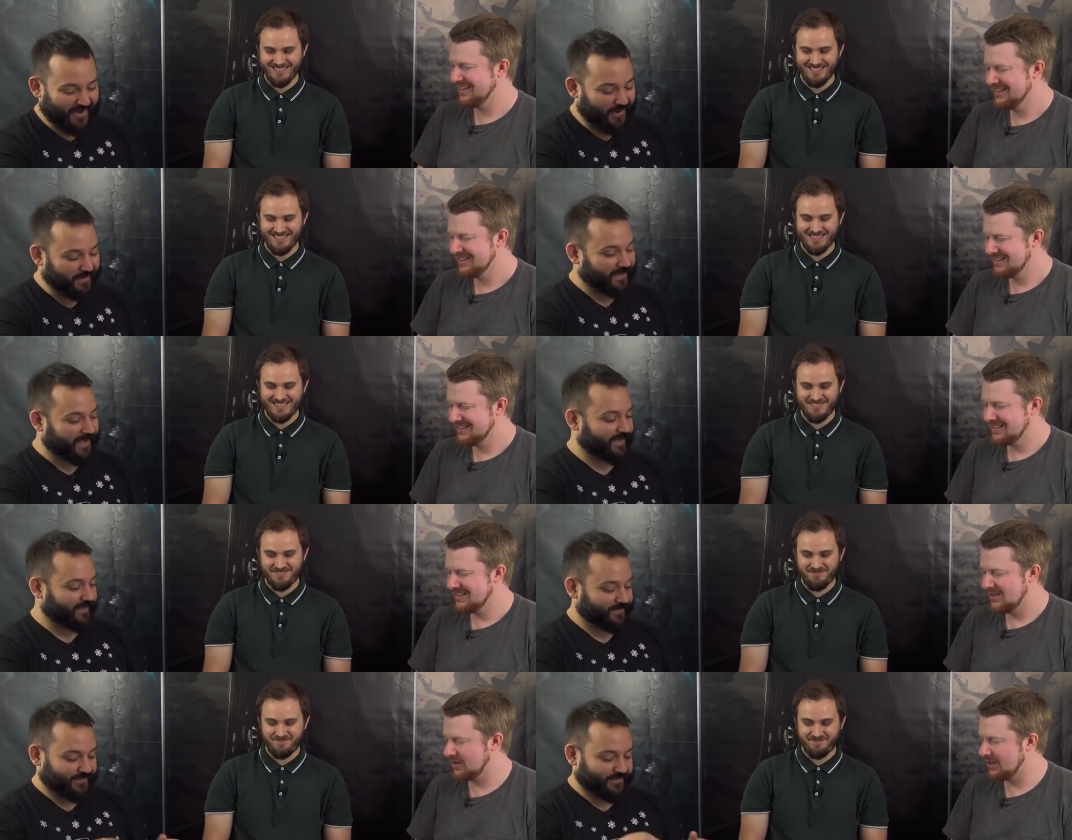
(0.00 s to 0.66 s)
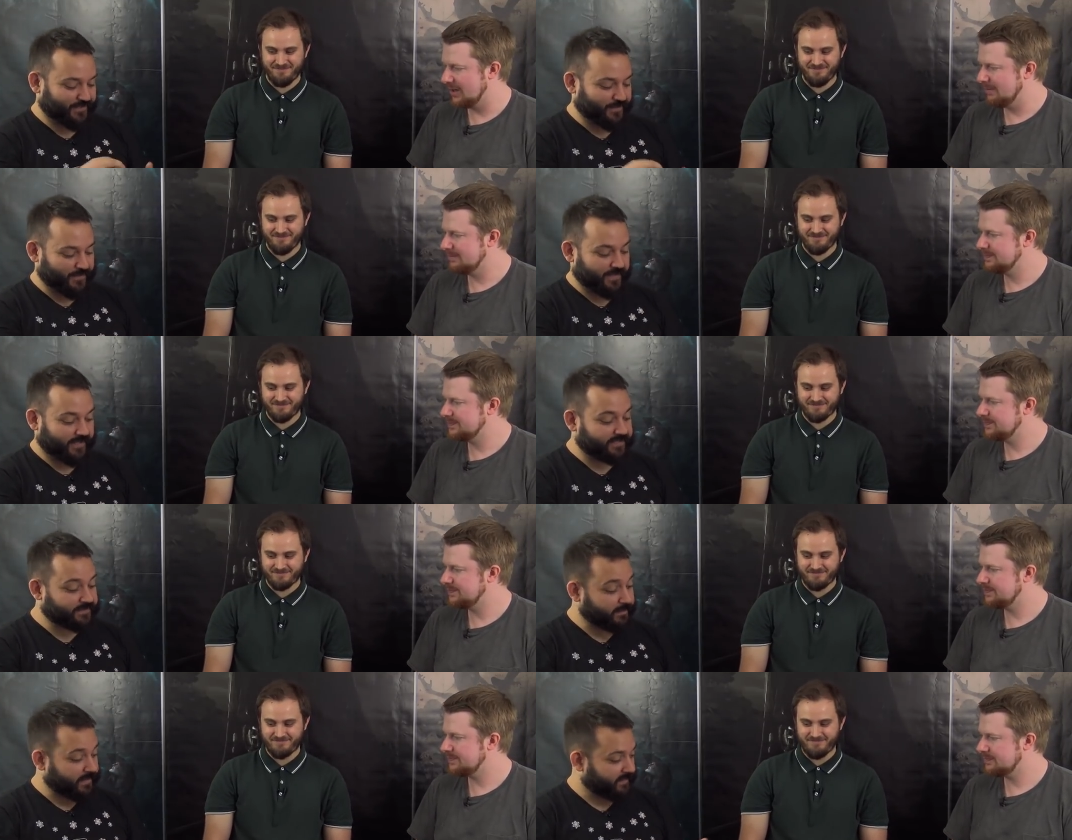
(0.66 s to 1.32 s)
Speaker 1: okay, okay, so
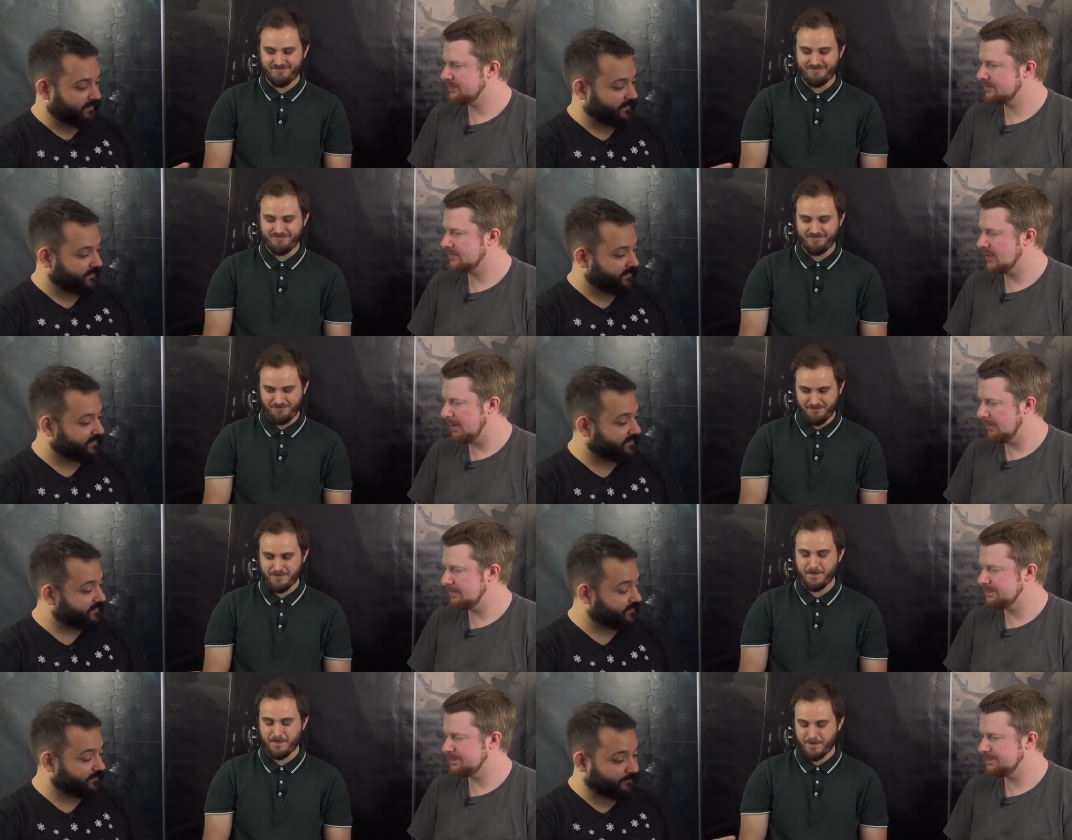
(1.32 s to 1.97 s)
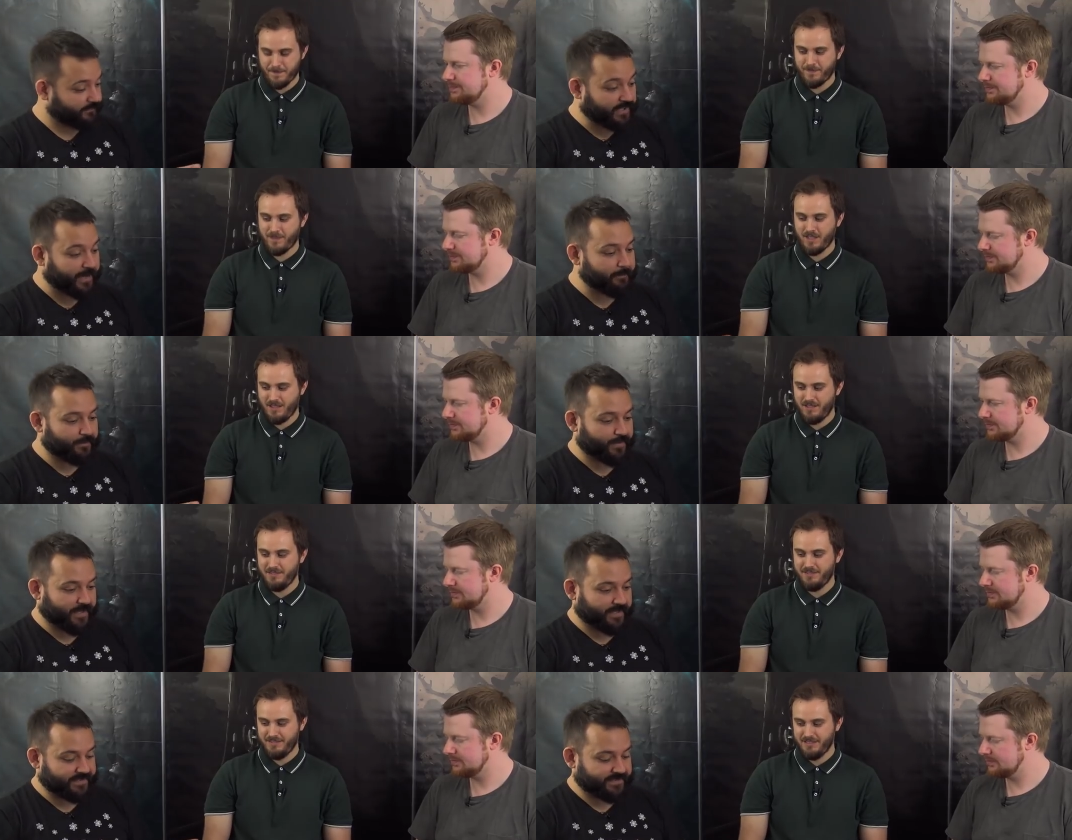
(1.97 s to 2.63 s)
it's me. Yep.
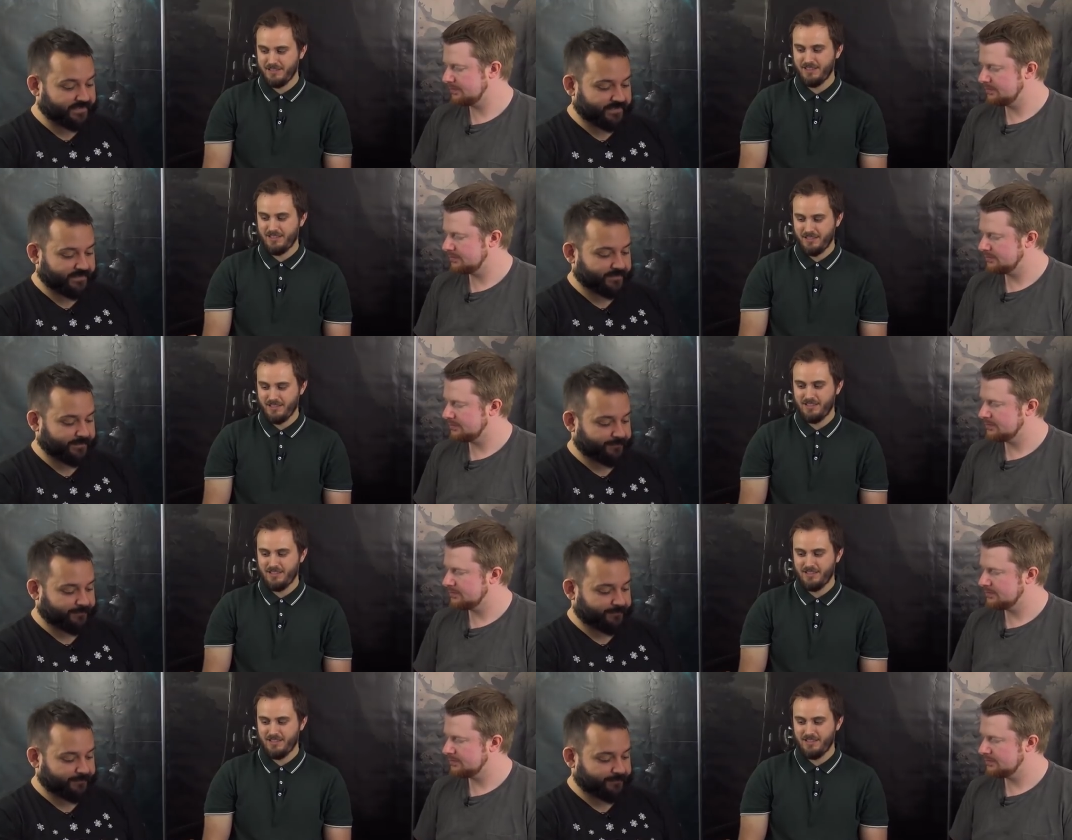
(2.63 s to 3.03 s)
Temperance.